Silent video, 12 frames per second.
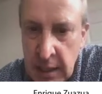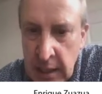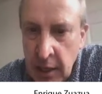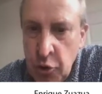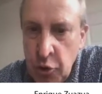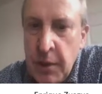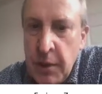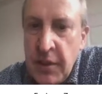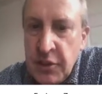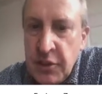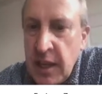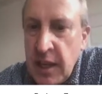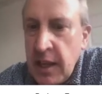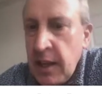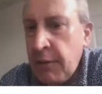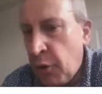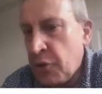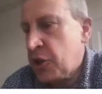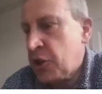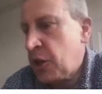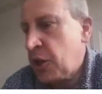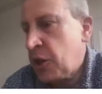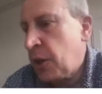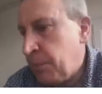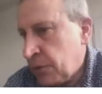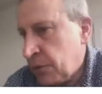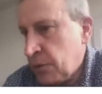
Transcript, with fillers: you better take four shepherds, right?